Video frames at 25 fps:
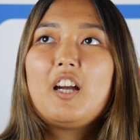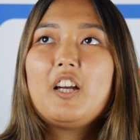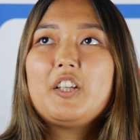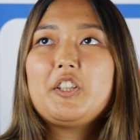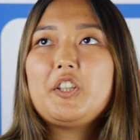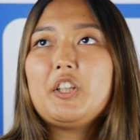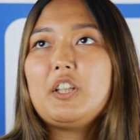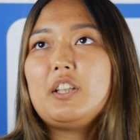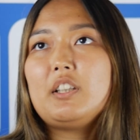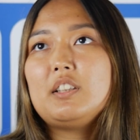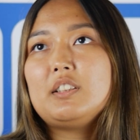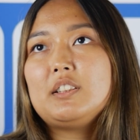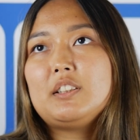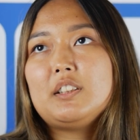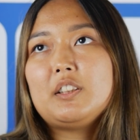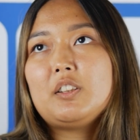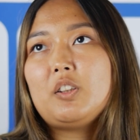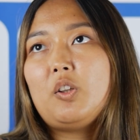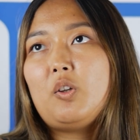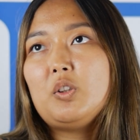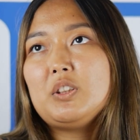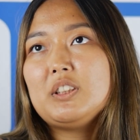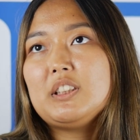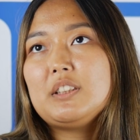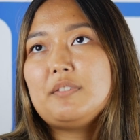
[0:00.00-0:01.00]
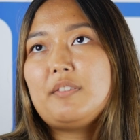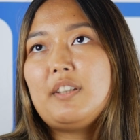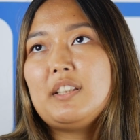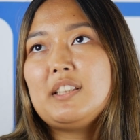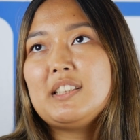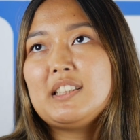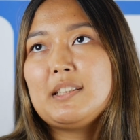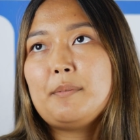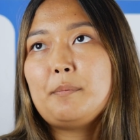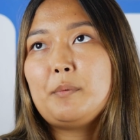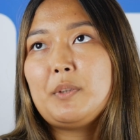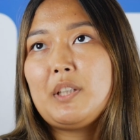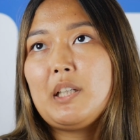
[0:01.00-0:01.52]
Yeah, the closest one is
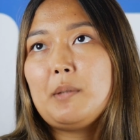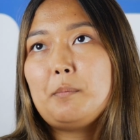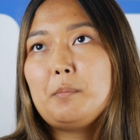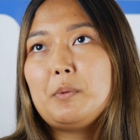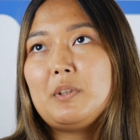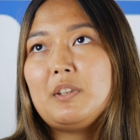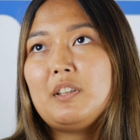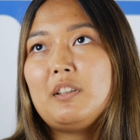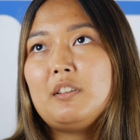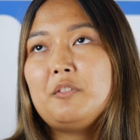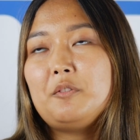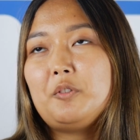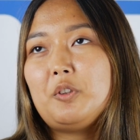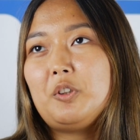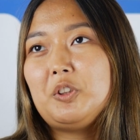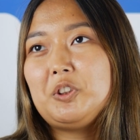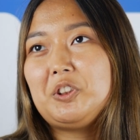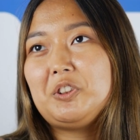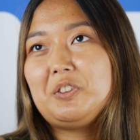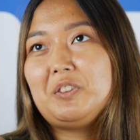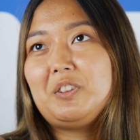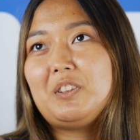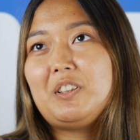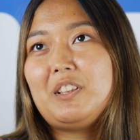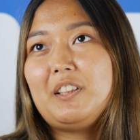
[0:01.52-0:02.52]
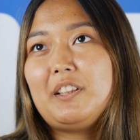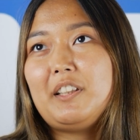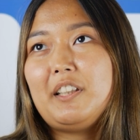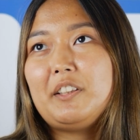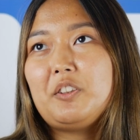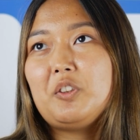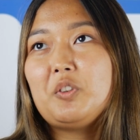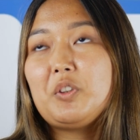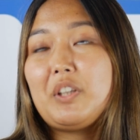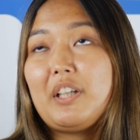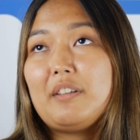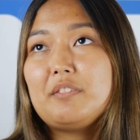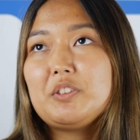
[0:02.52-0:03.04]
September. Unfortunately, I
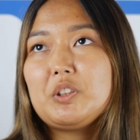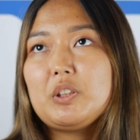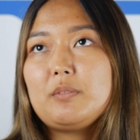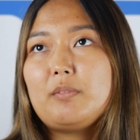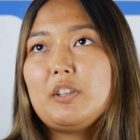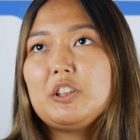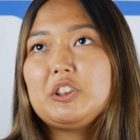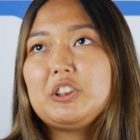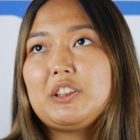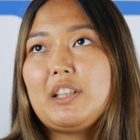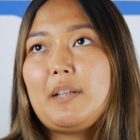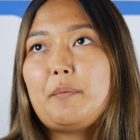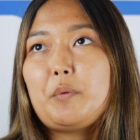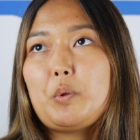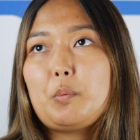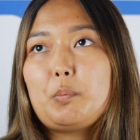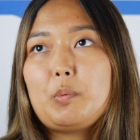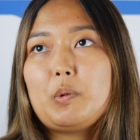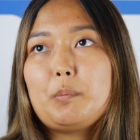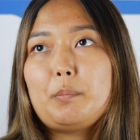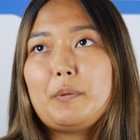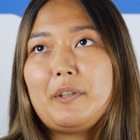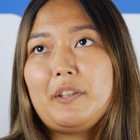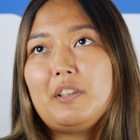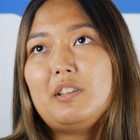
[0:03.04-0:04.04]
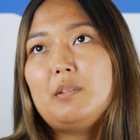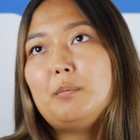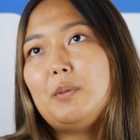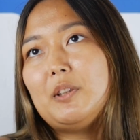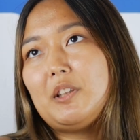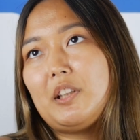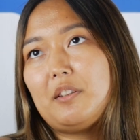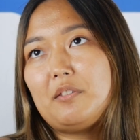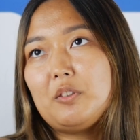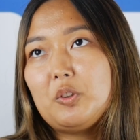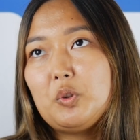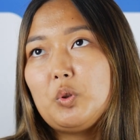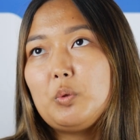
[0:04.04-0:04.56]
don't have so much time to prepare,
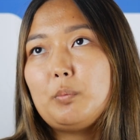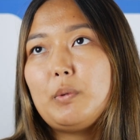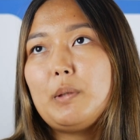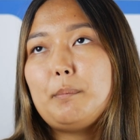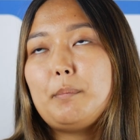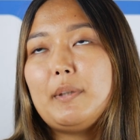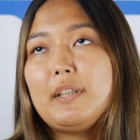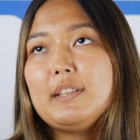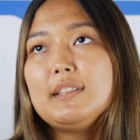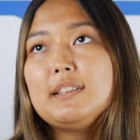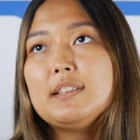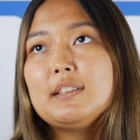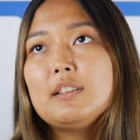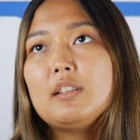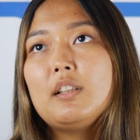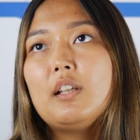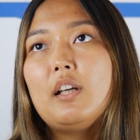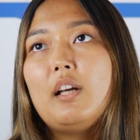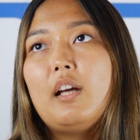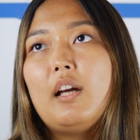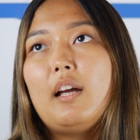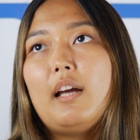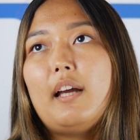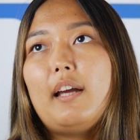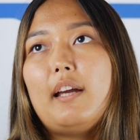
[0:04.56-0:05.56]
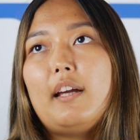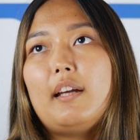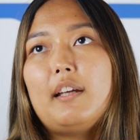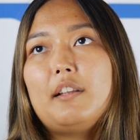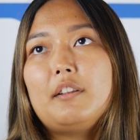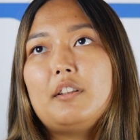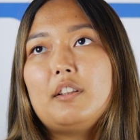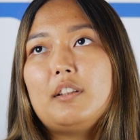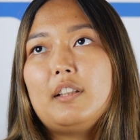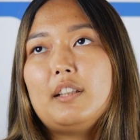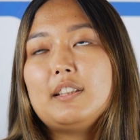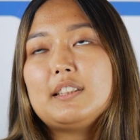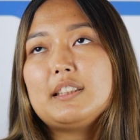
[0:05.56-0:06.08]
but I will do my best.
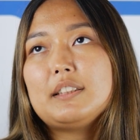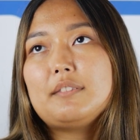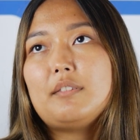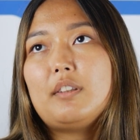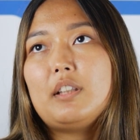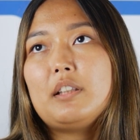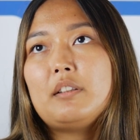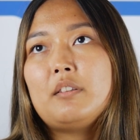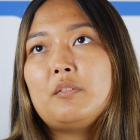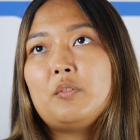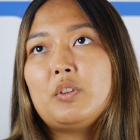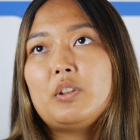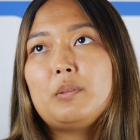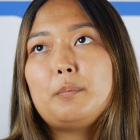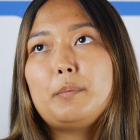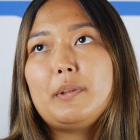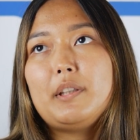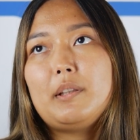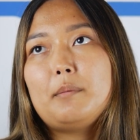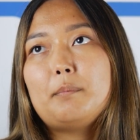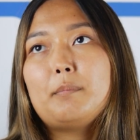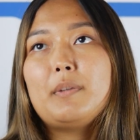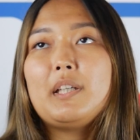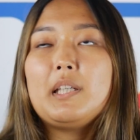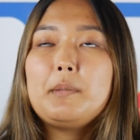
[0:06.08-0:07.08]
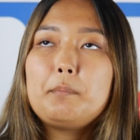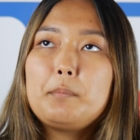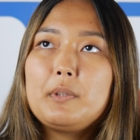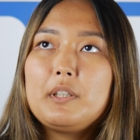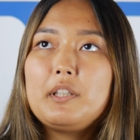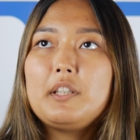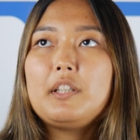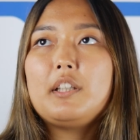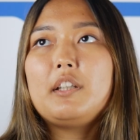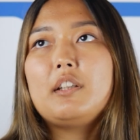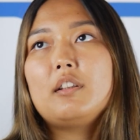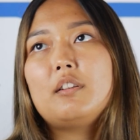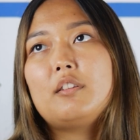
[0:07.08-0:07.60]
And the next one will be
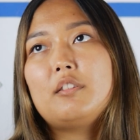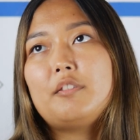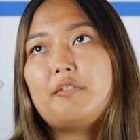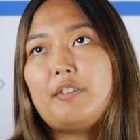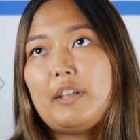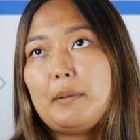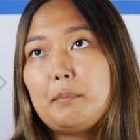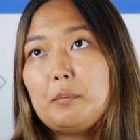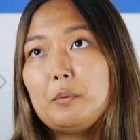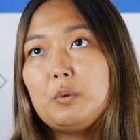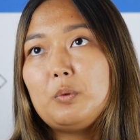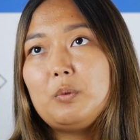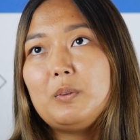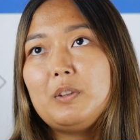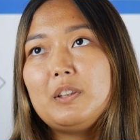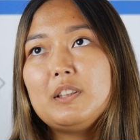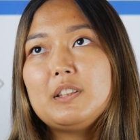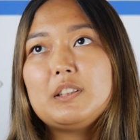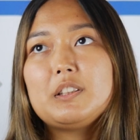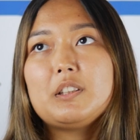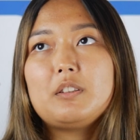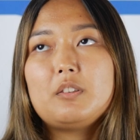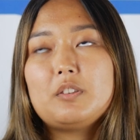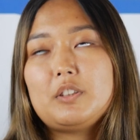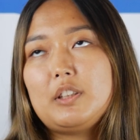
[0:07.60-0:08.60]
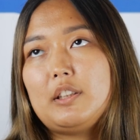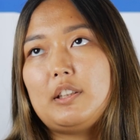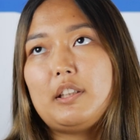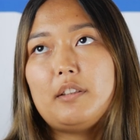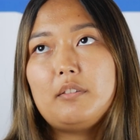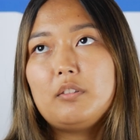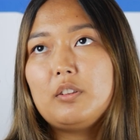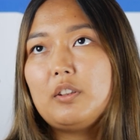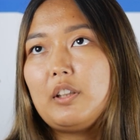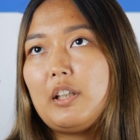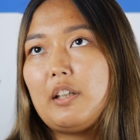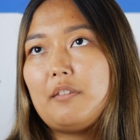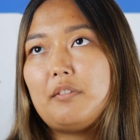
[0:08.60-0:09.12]
maybe in February, so then I
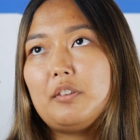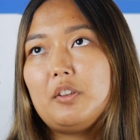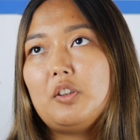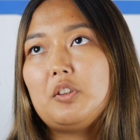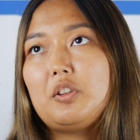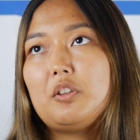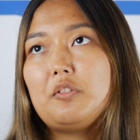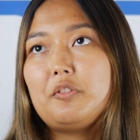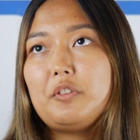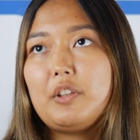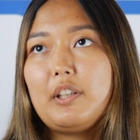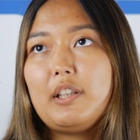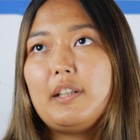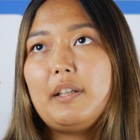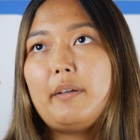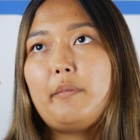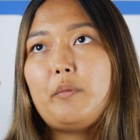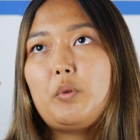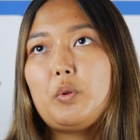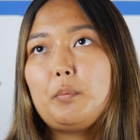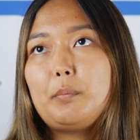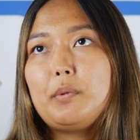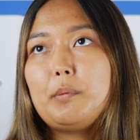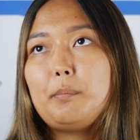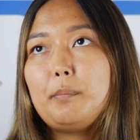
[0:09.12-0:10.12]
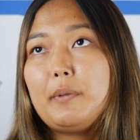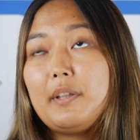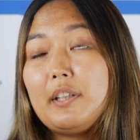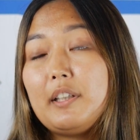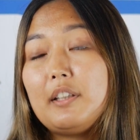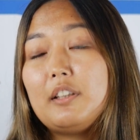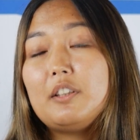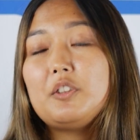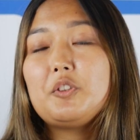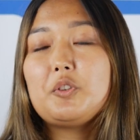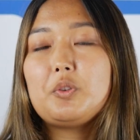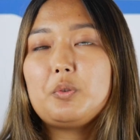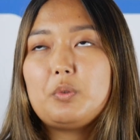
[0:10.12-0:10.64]
will have a lot of time to
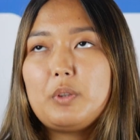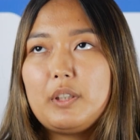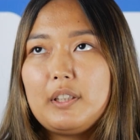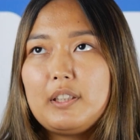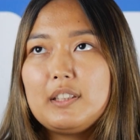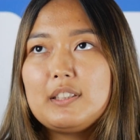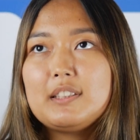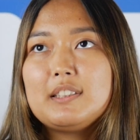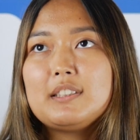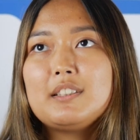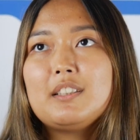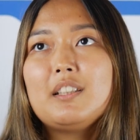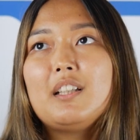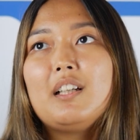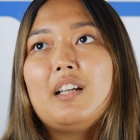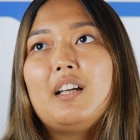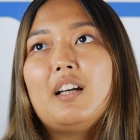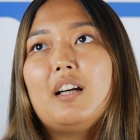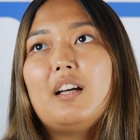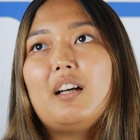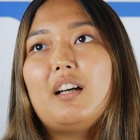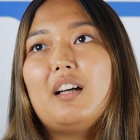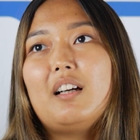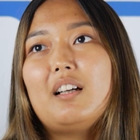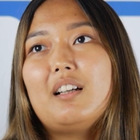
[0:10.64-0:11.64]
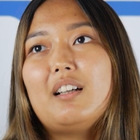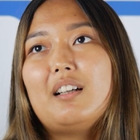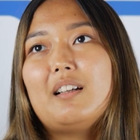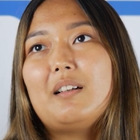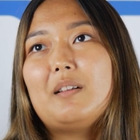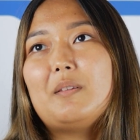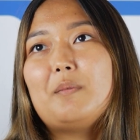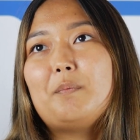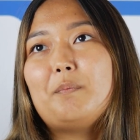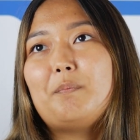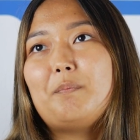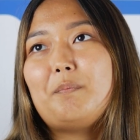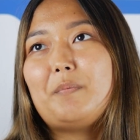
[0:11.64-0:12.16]
prepare and to rest.
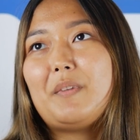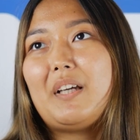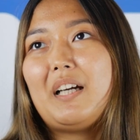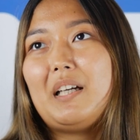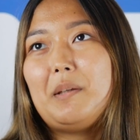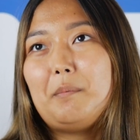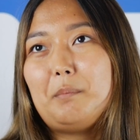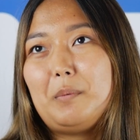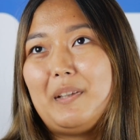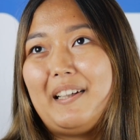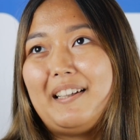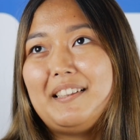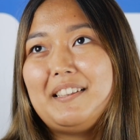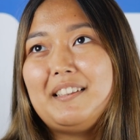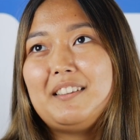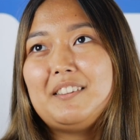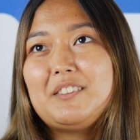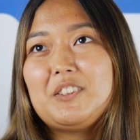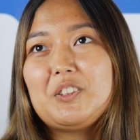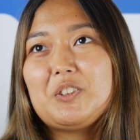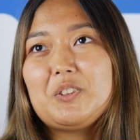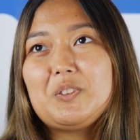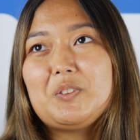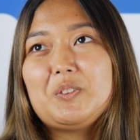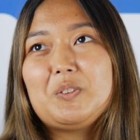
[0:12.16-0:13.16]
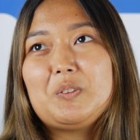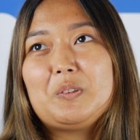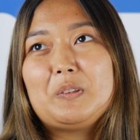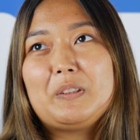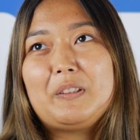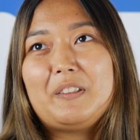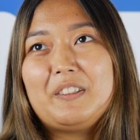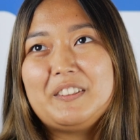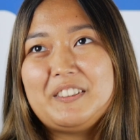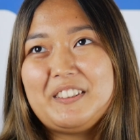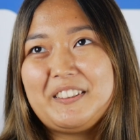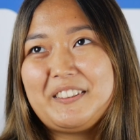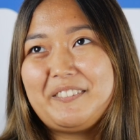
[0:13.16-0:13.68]
I'm planning to
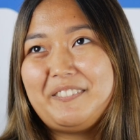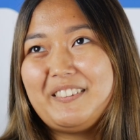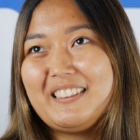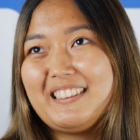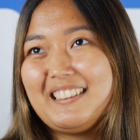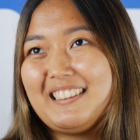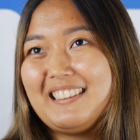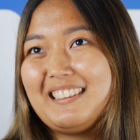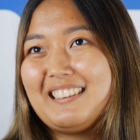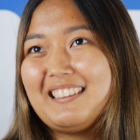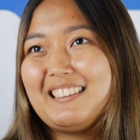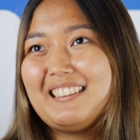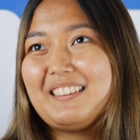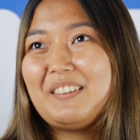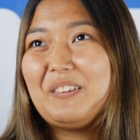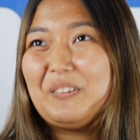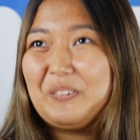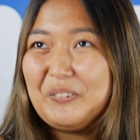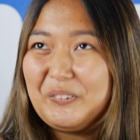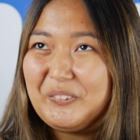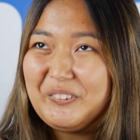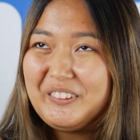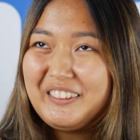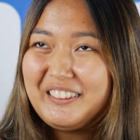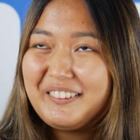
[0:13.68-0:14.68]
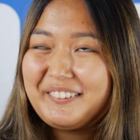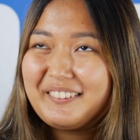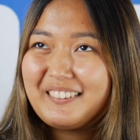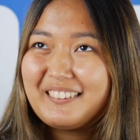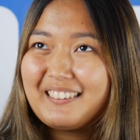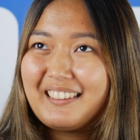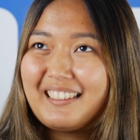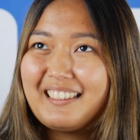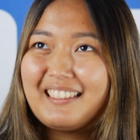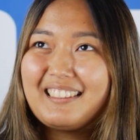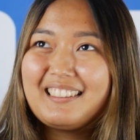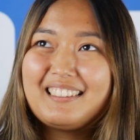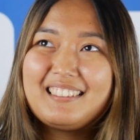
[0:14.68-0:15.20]
contact with a coach,
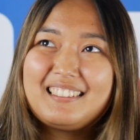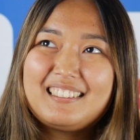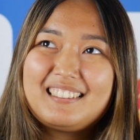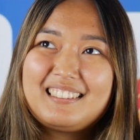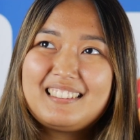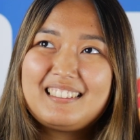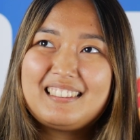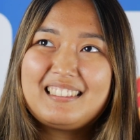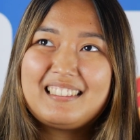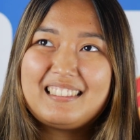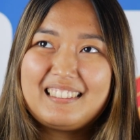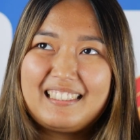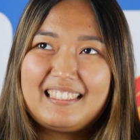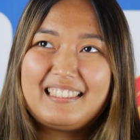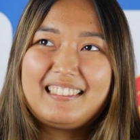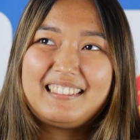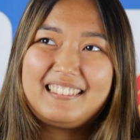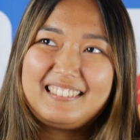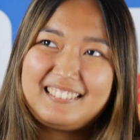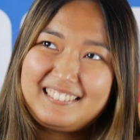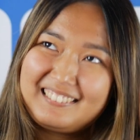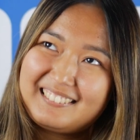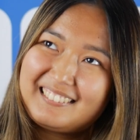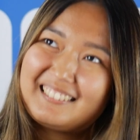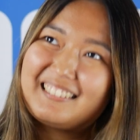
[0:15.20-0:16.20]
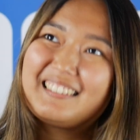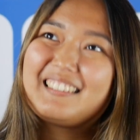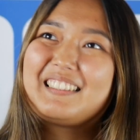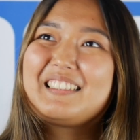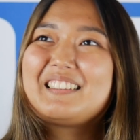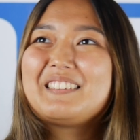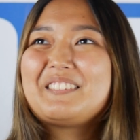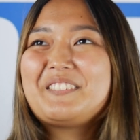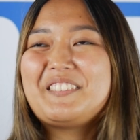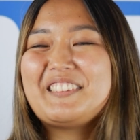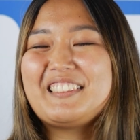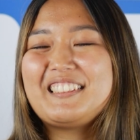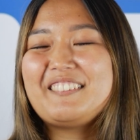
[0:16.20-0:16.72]
and like
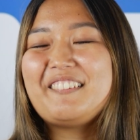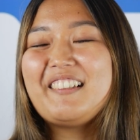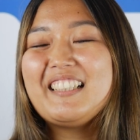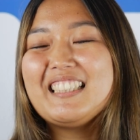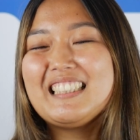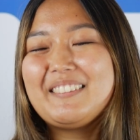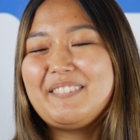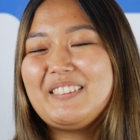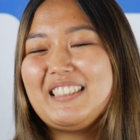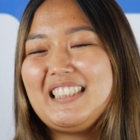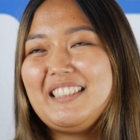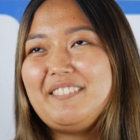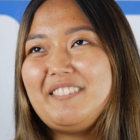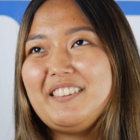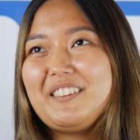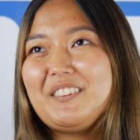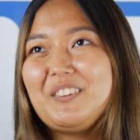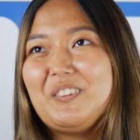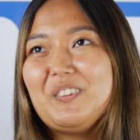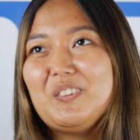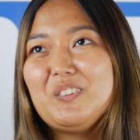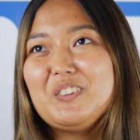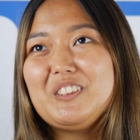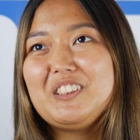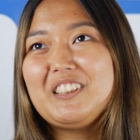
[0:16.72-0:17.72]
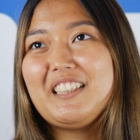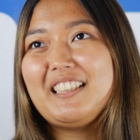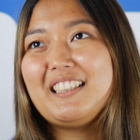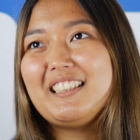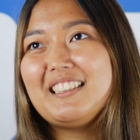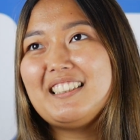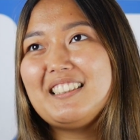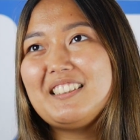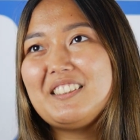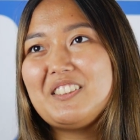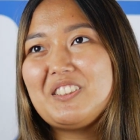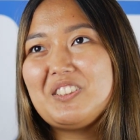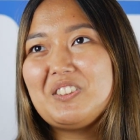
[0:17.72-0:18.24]
with one specific coach,
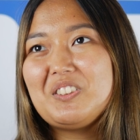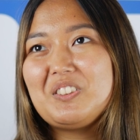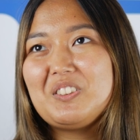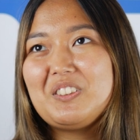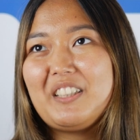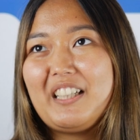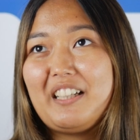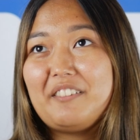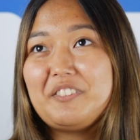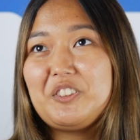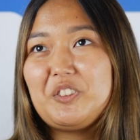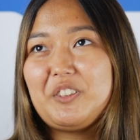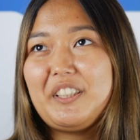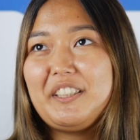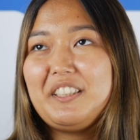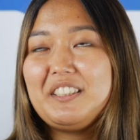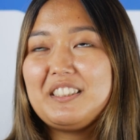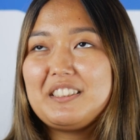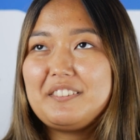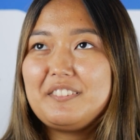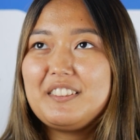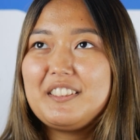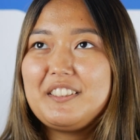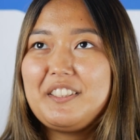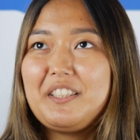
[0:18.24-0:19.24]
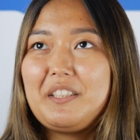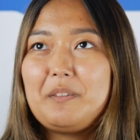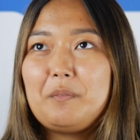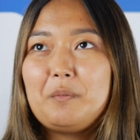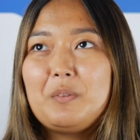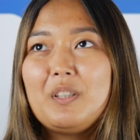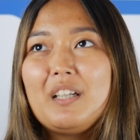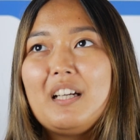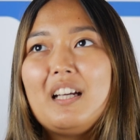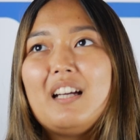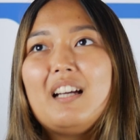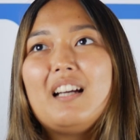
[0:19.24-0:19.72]
and to have trainings with him,